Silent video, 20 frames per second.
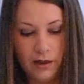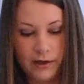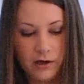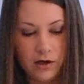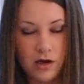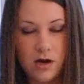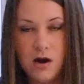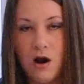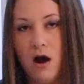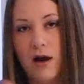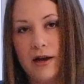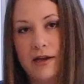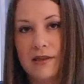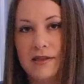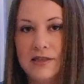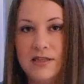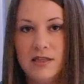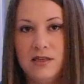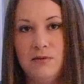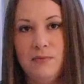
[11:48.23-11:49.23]
I could not get
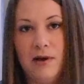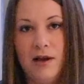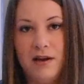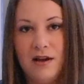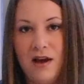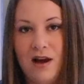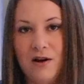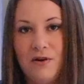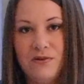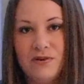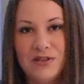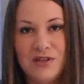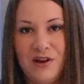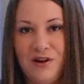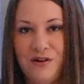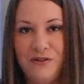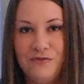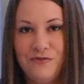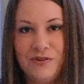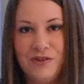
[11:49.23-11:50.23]
the tea bag out
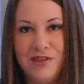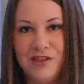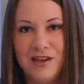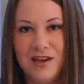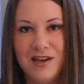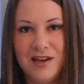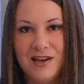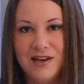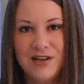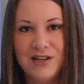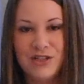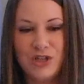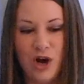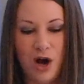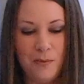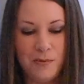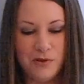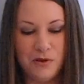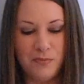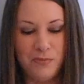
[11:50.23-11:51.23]
of the
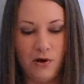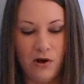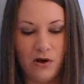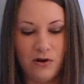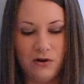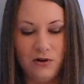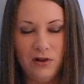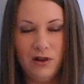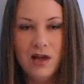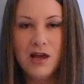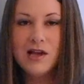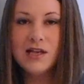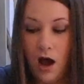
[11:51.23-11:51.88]
top of the bottle.